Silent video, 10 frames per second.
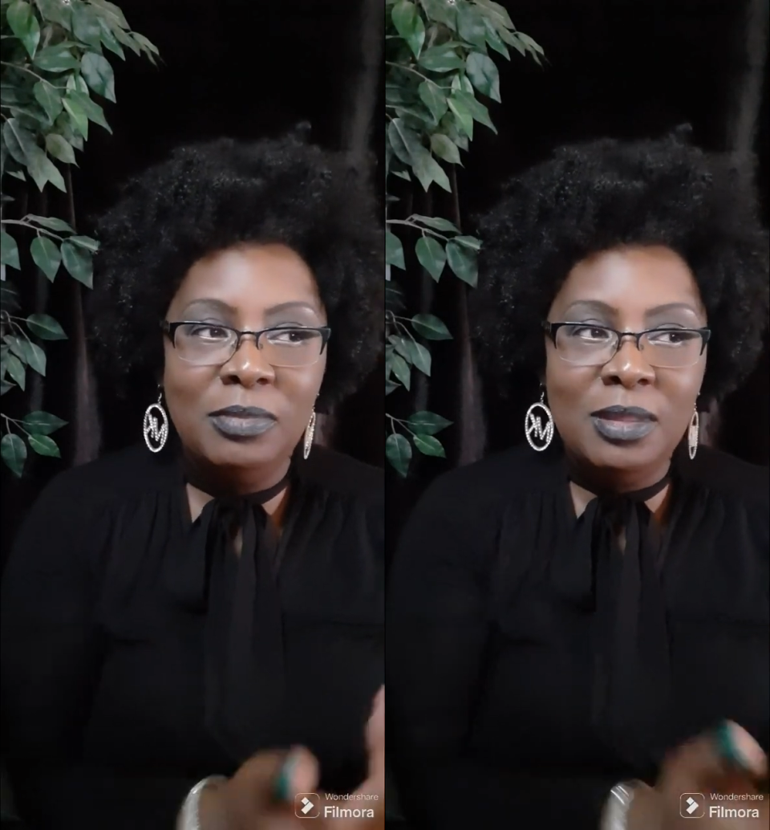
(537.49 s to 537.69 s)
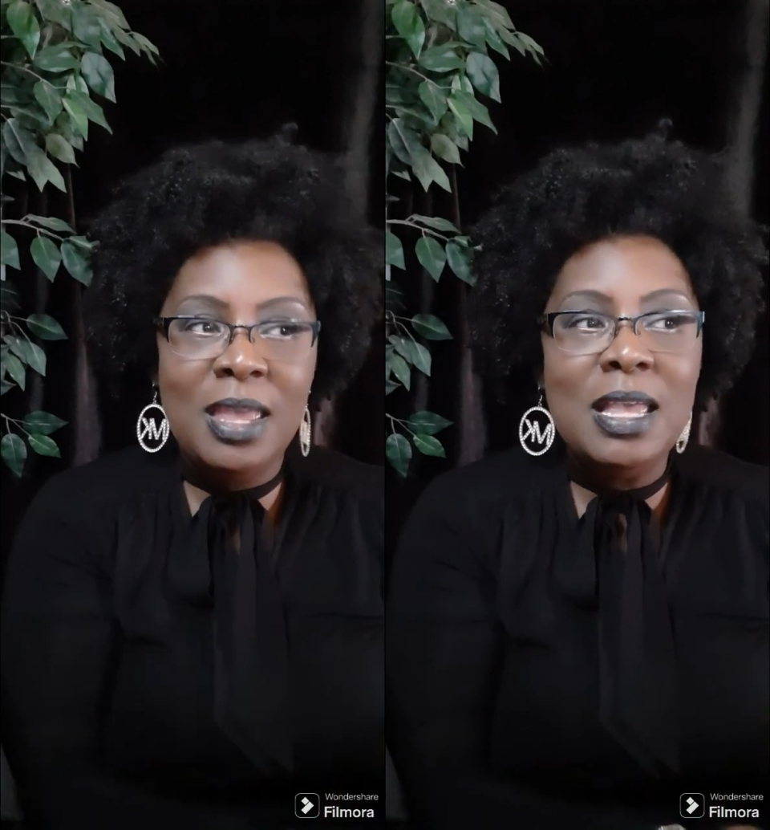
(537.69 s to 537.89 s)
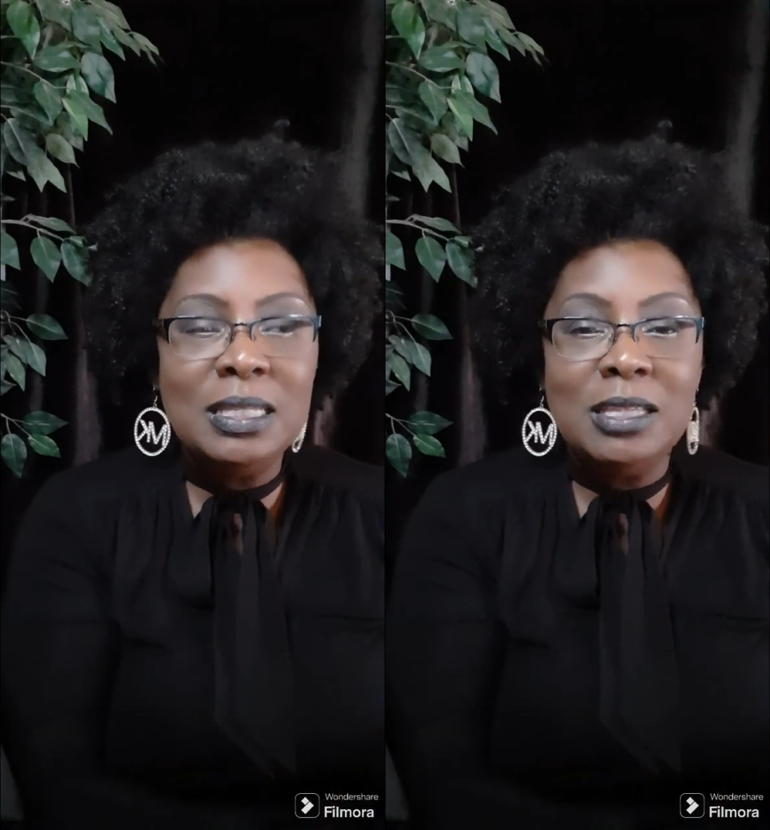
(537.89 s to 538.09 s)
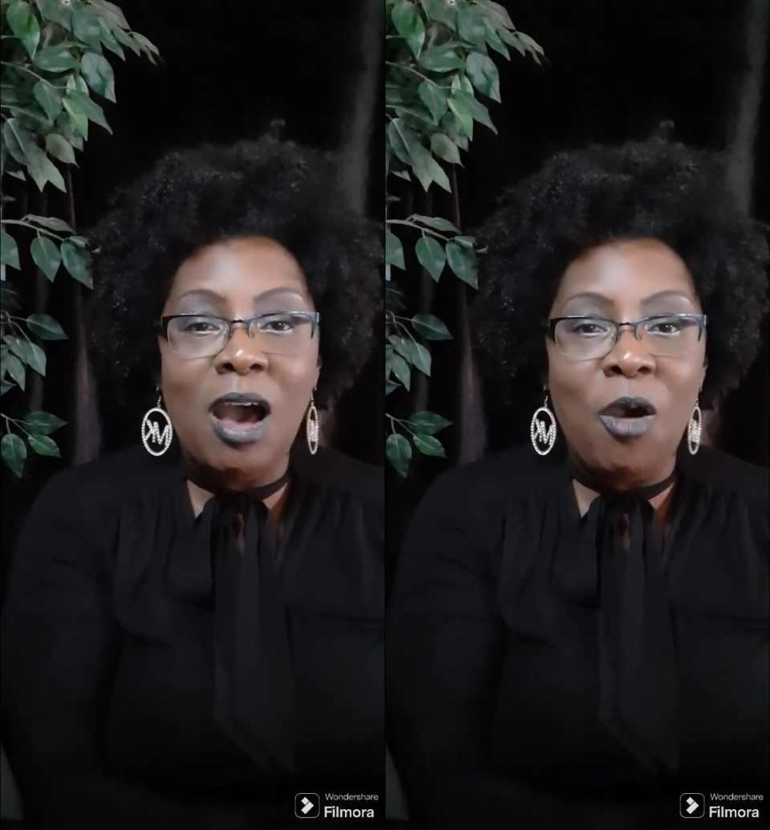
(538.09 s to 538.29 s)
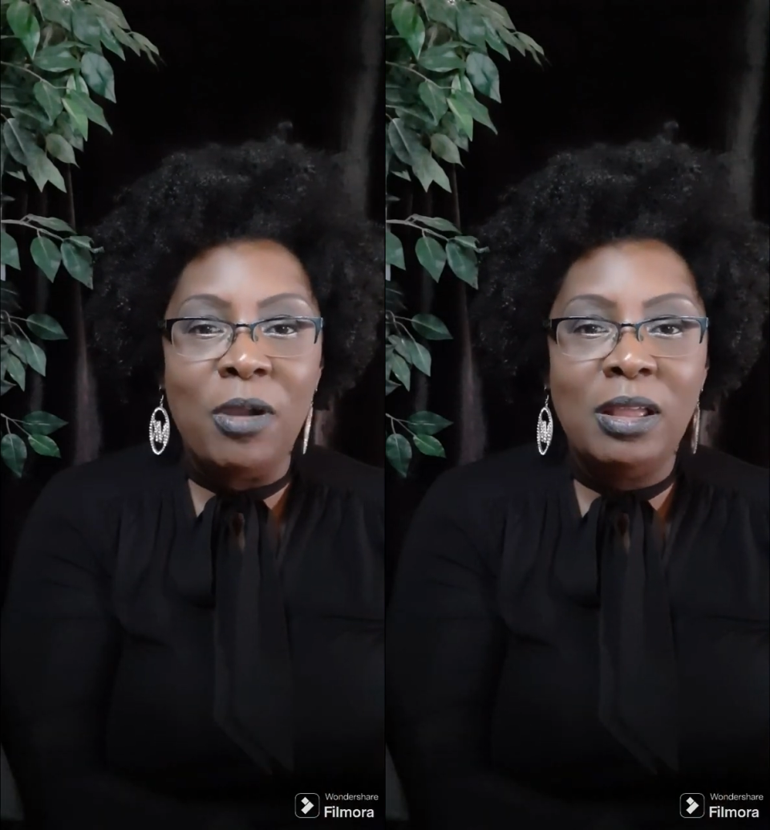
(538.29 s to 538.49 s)
He
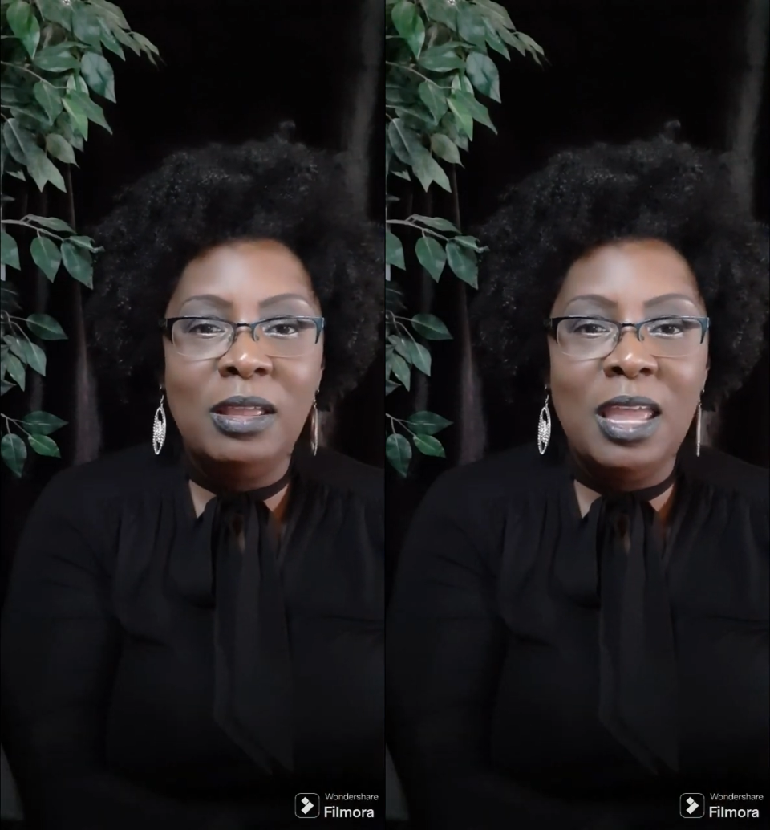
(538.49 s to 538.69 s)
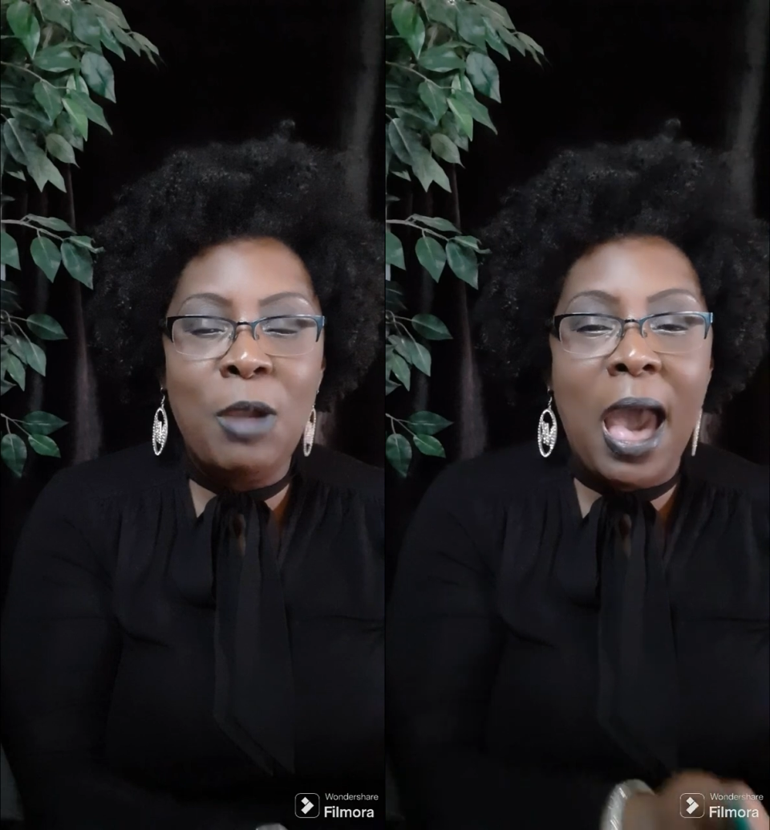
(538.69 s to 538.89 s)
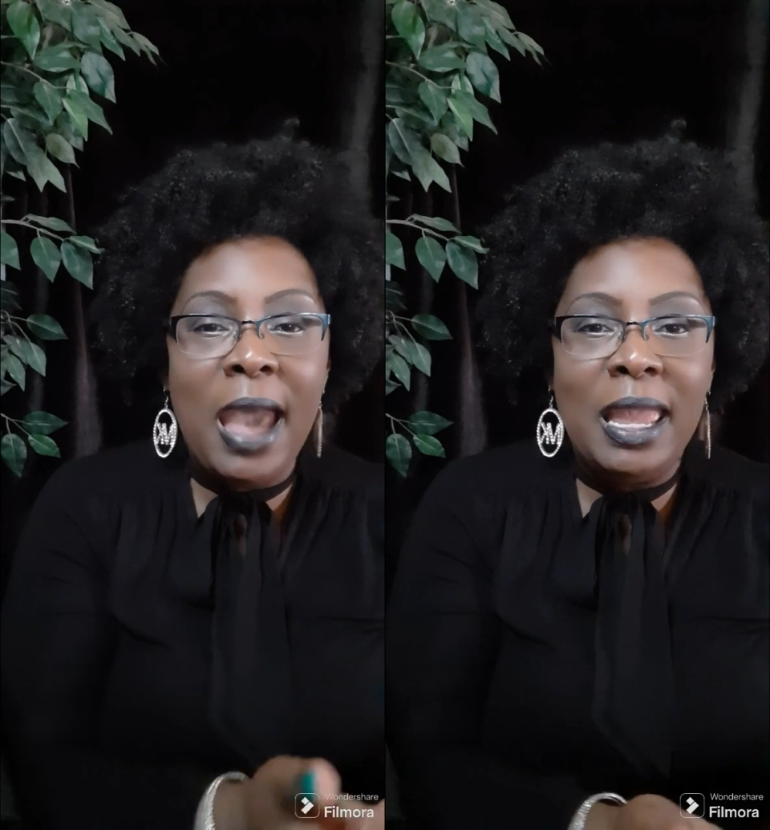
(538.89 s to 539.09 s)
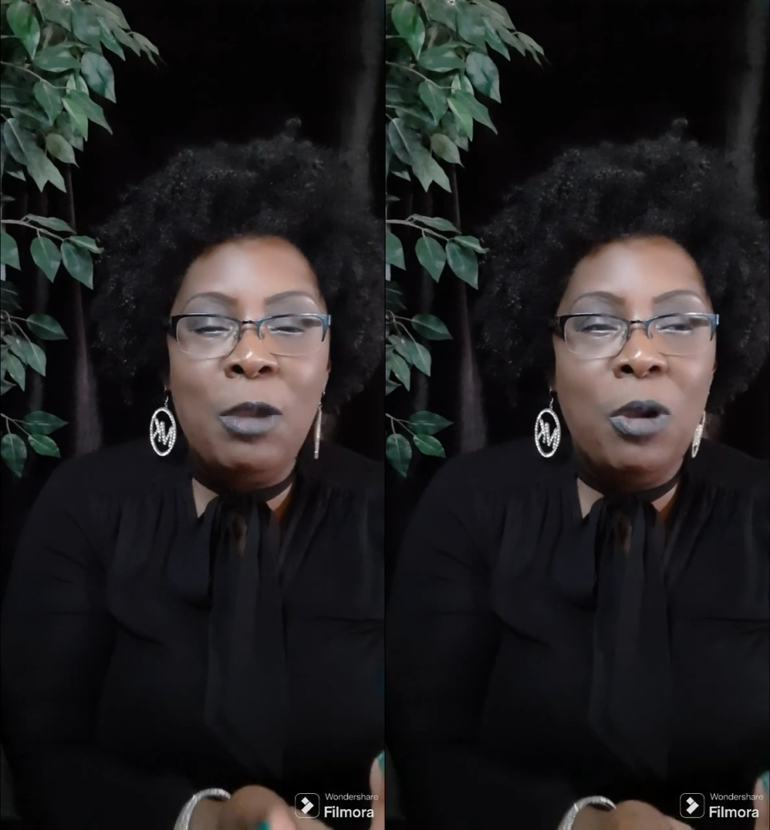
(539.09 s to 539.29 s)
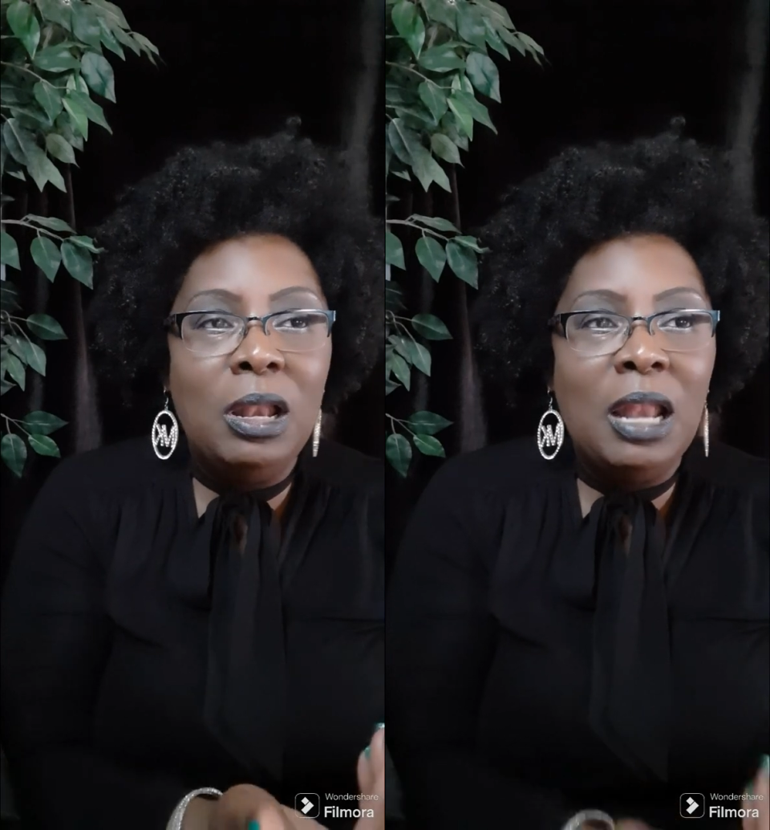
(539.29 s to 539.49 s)
saw it.
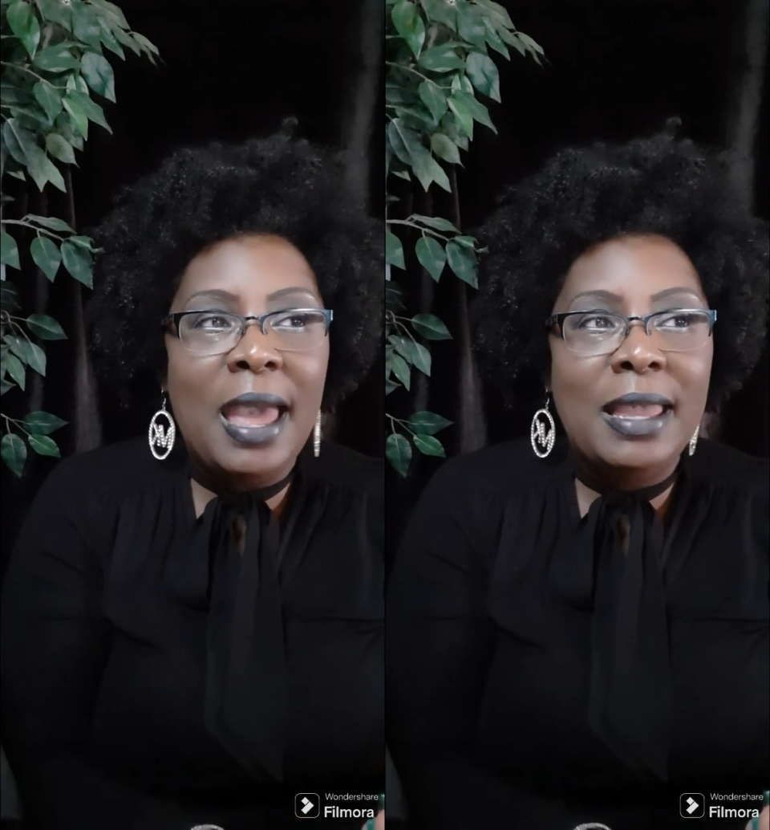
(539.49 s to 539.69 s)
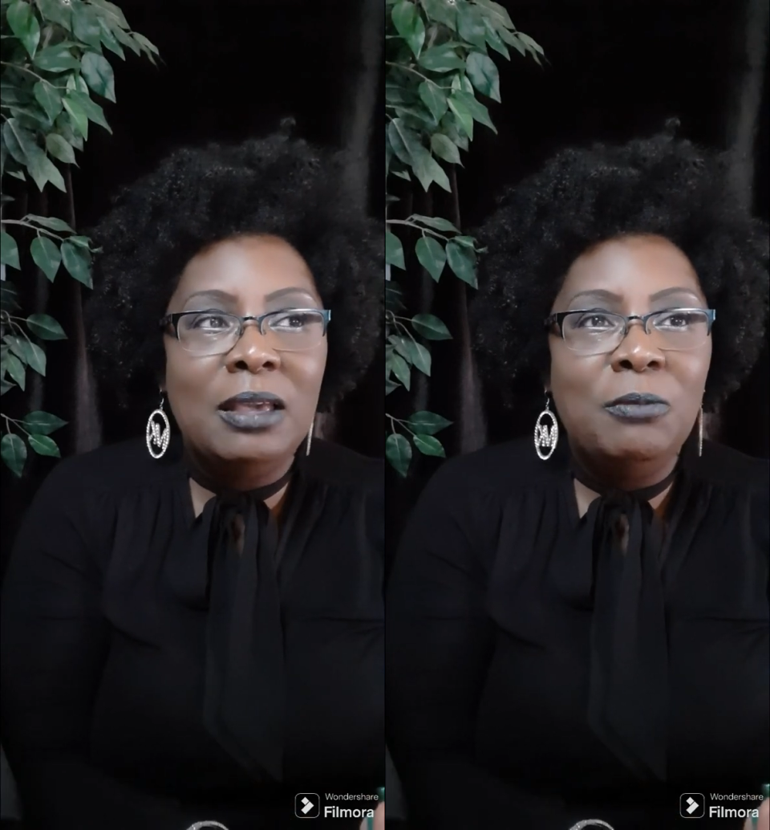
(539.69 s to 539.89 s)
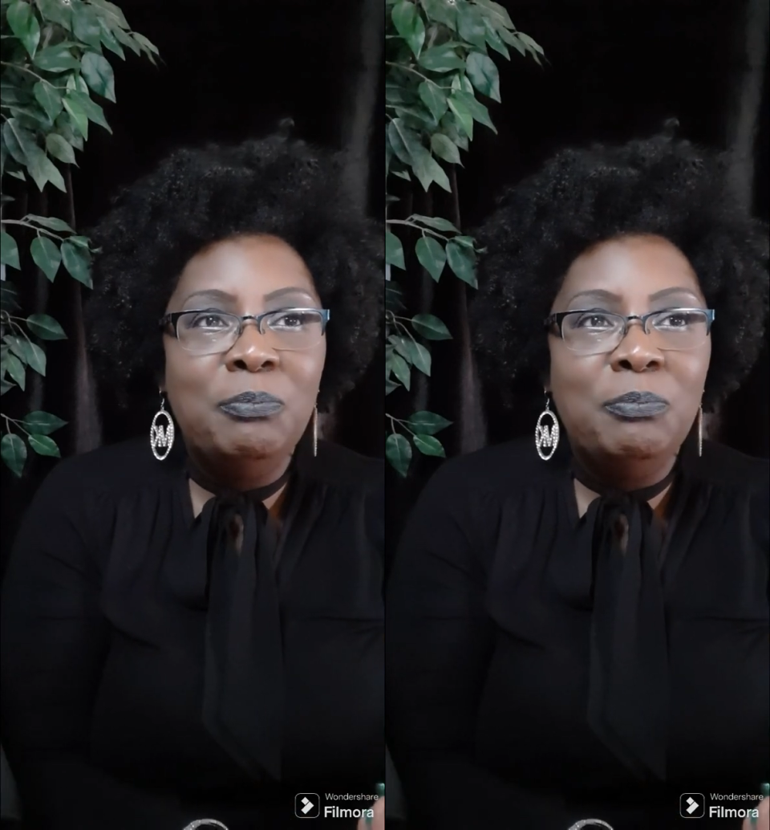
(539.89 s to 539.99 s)
It wasn't like